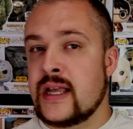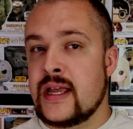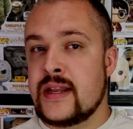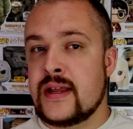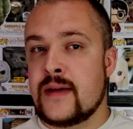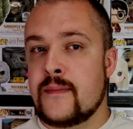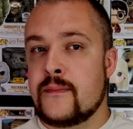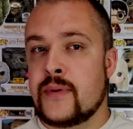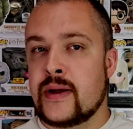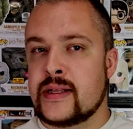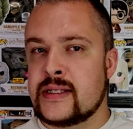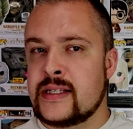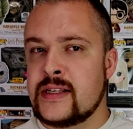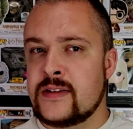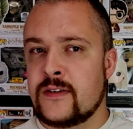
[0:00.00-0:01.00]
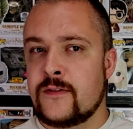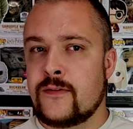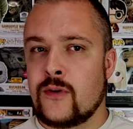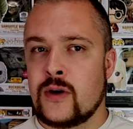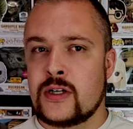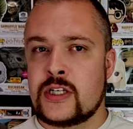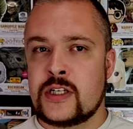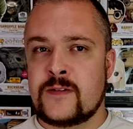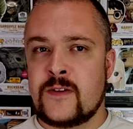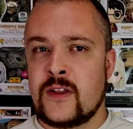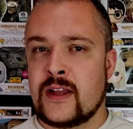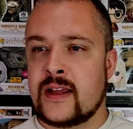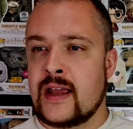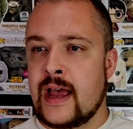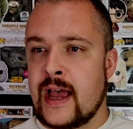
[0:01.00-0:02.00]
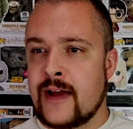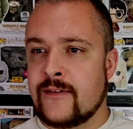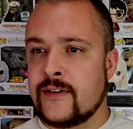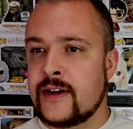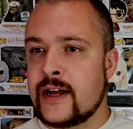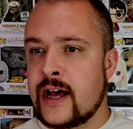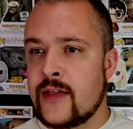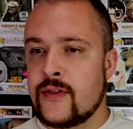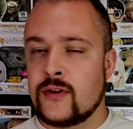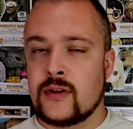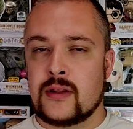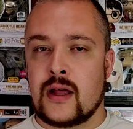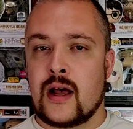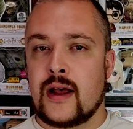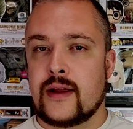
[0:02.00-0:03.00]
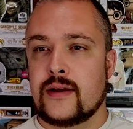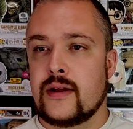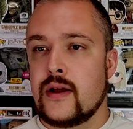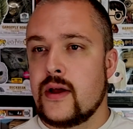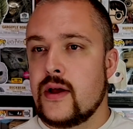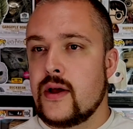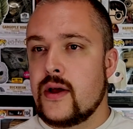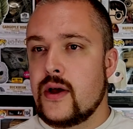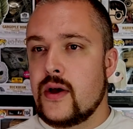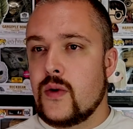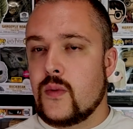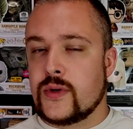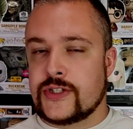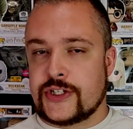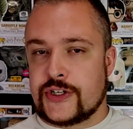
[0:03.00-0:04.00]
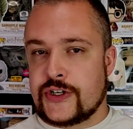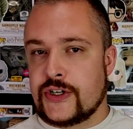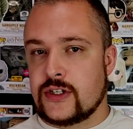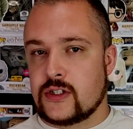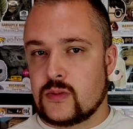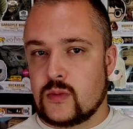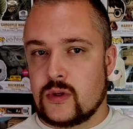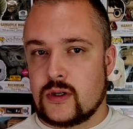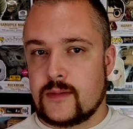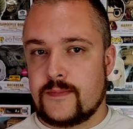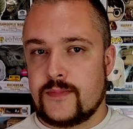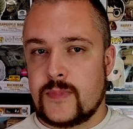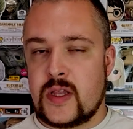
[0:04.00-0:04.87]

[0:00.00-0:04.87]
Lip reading: in it, but season 4, it just felt like every other line was a curse word.